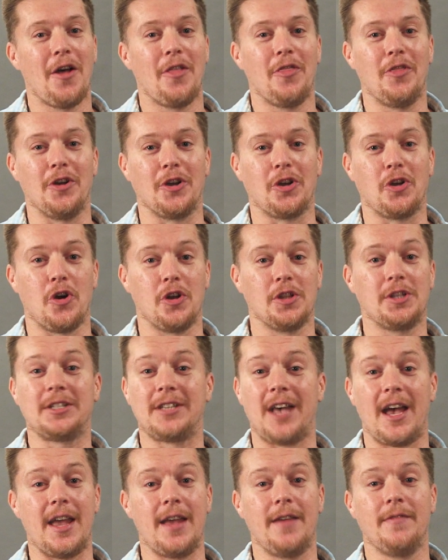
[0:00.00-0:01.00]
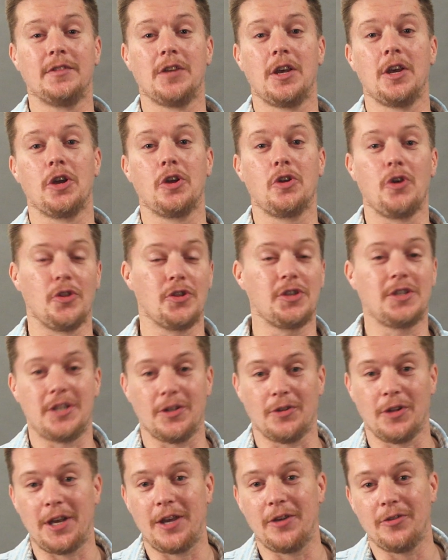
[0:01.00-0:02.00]
that God saves and God
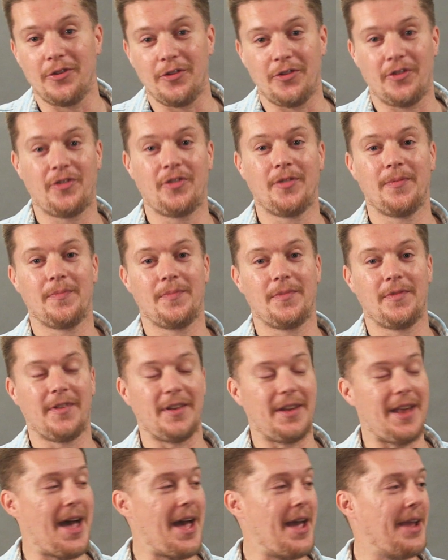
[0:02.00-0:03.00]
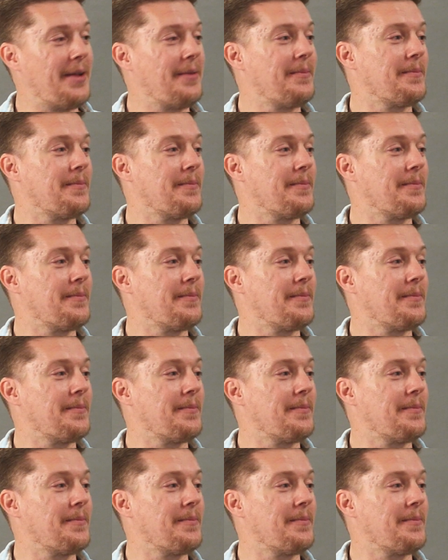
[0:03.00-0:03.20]
still heals today.